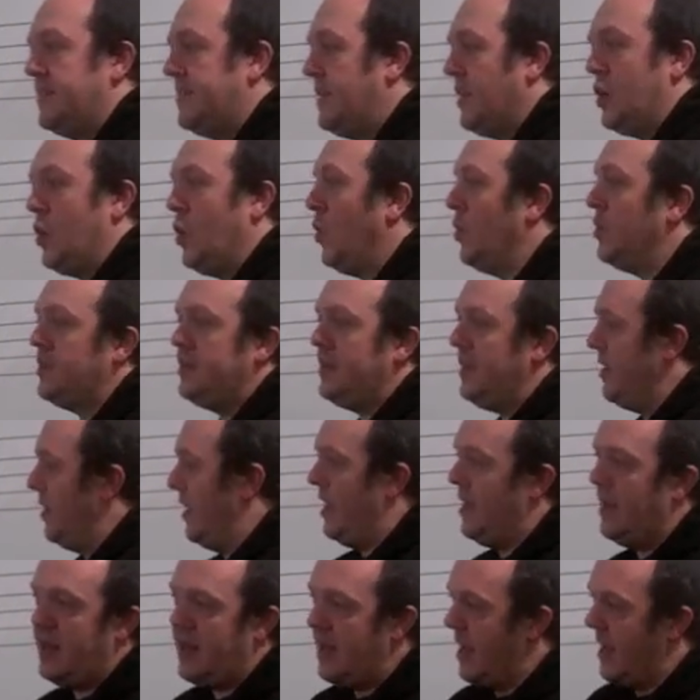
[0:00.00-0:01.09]
the note
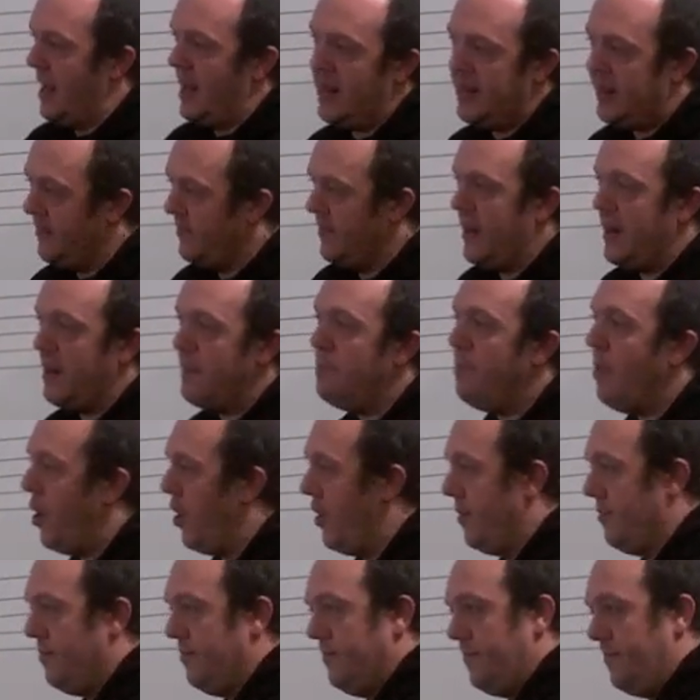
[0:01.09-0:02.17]
at the very
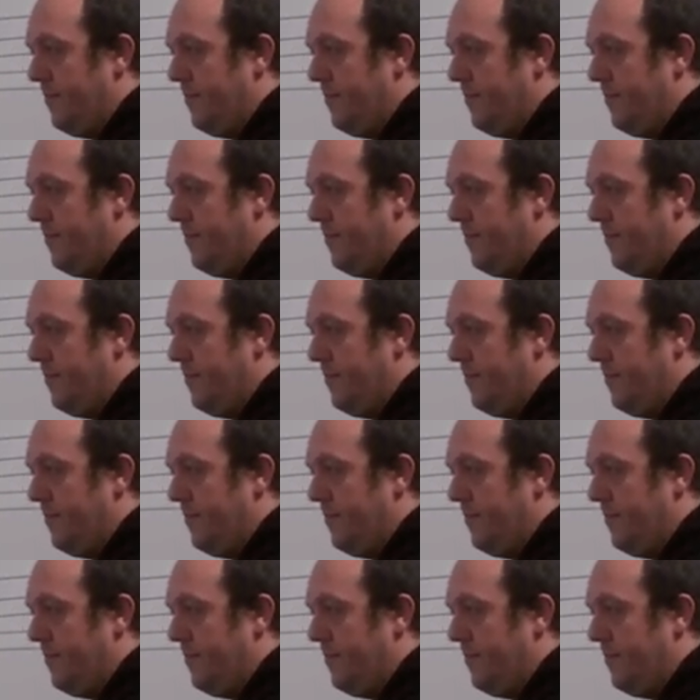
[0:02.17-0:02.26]
bottom,